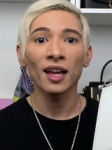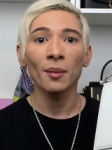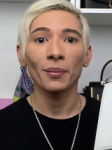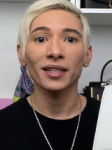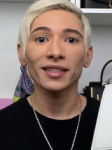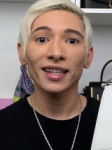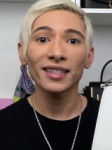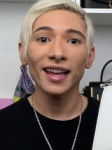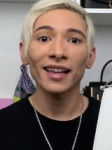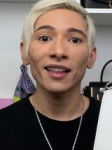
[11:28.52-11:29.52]
but since
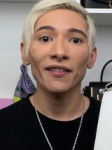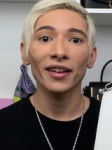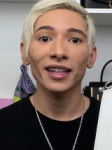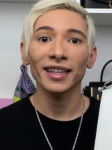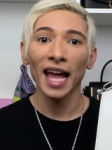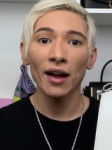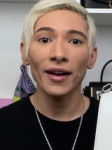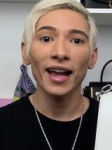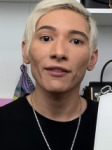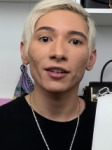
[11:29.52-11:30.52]
I love it, now I
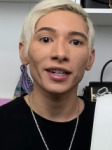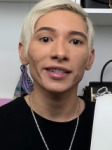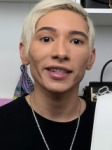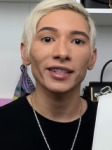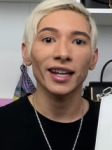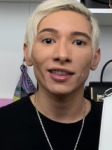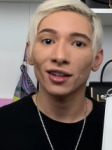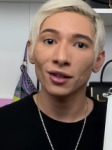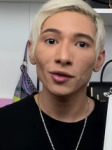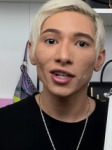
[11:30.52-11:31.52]
have a reason to get the
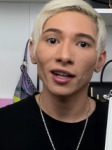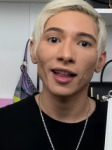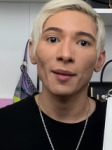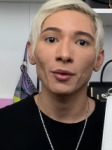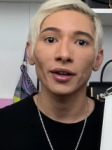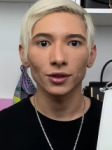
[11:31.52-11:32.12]
Gucci collab one.